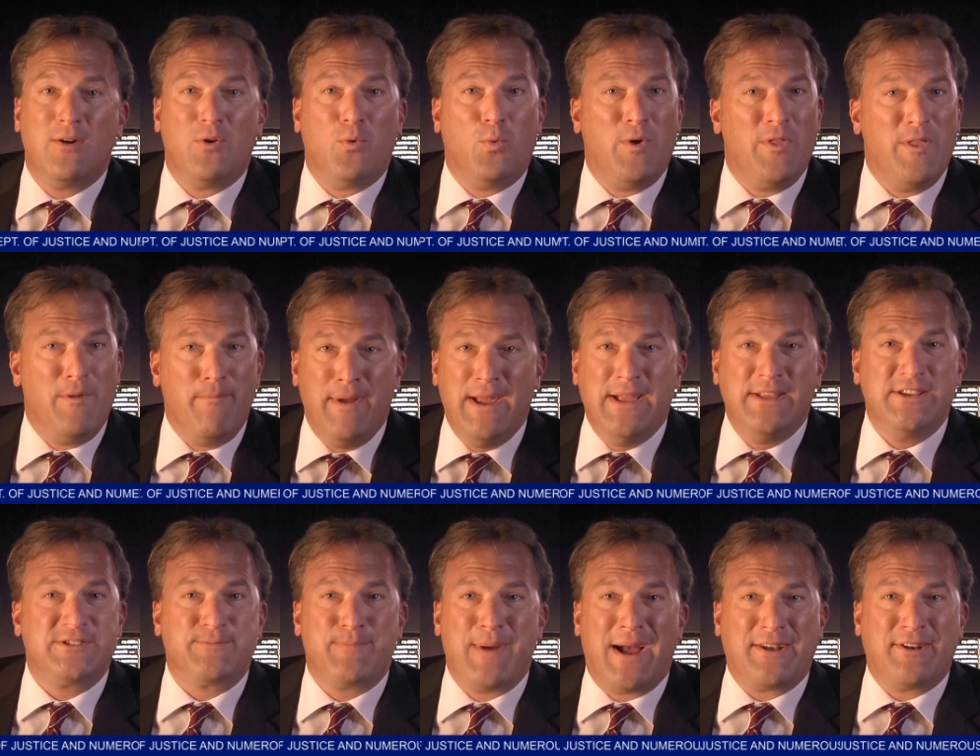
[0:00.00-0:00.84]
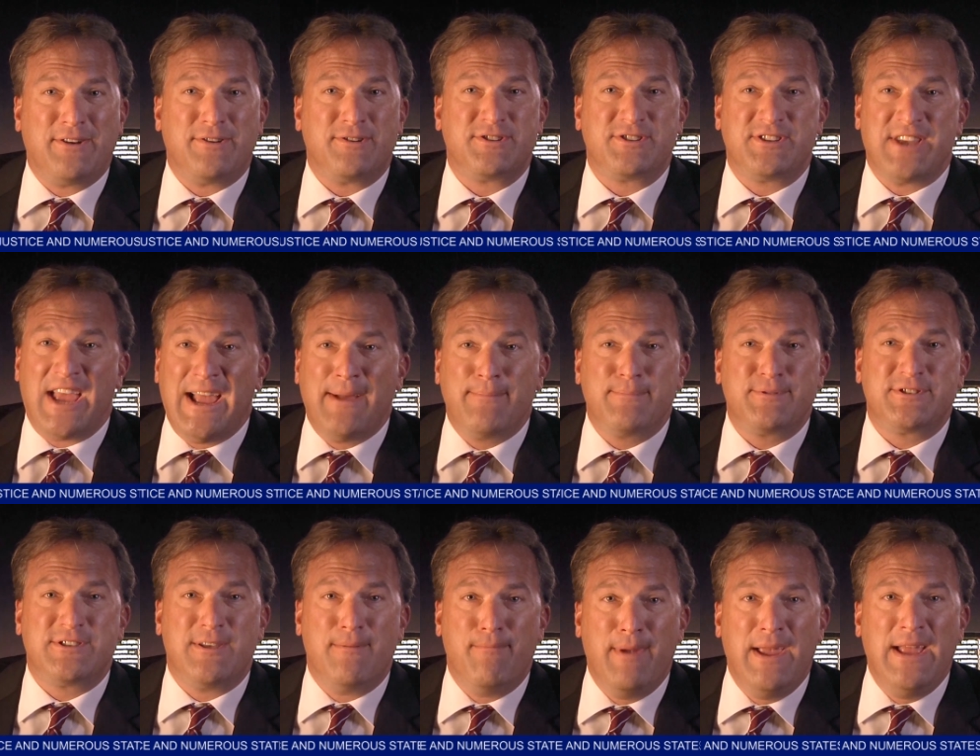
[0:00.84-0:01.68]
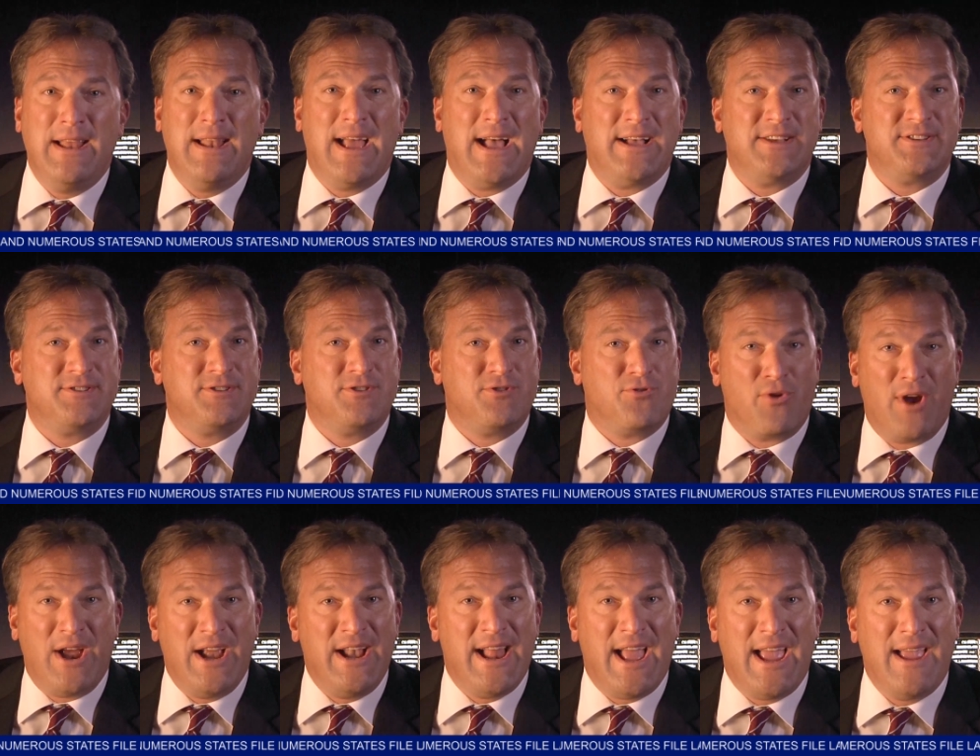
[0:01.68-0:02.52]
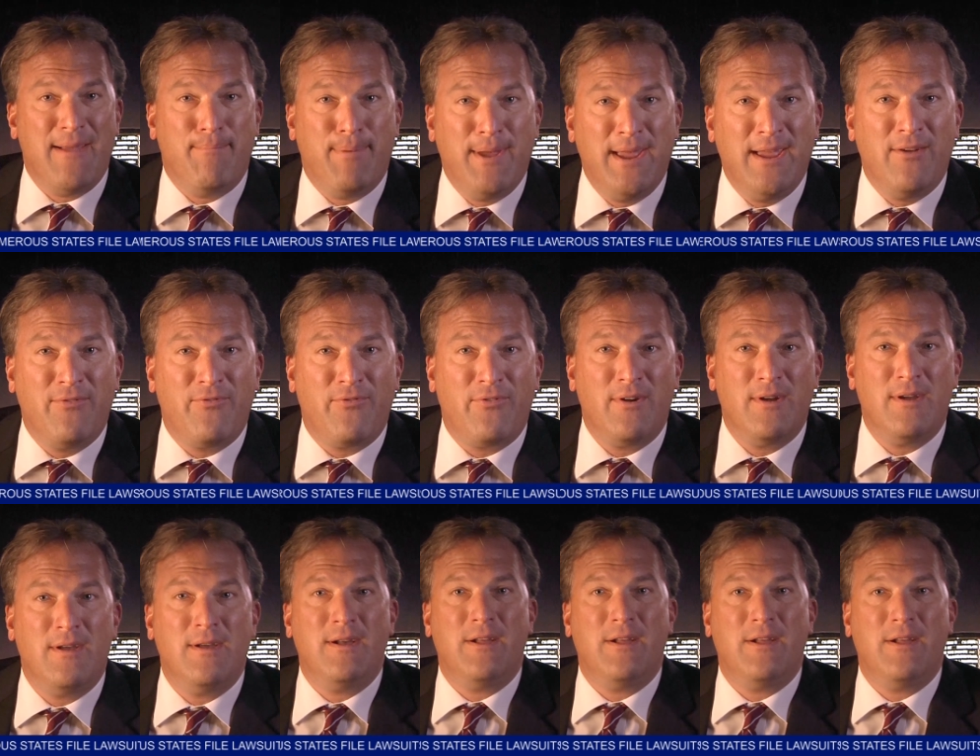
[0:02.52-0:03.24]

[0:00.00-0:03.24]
When the meat inspector stamps the meat as grade A beef,